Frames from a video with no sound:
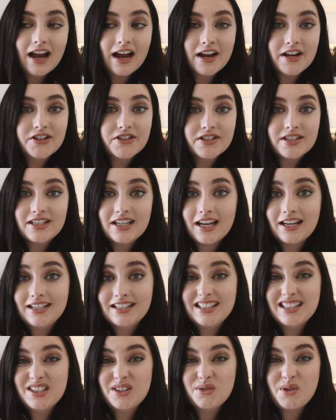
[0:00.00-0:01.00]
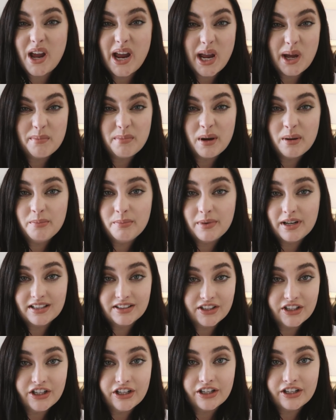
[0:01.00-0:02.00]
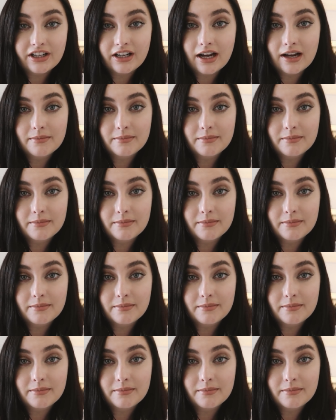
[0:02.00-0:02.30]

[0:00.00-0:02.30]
I just kind of need to amp up my look.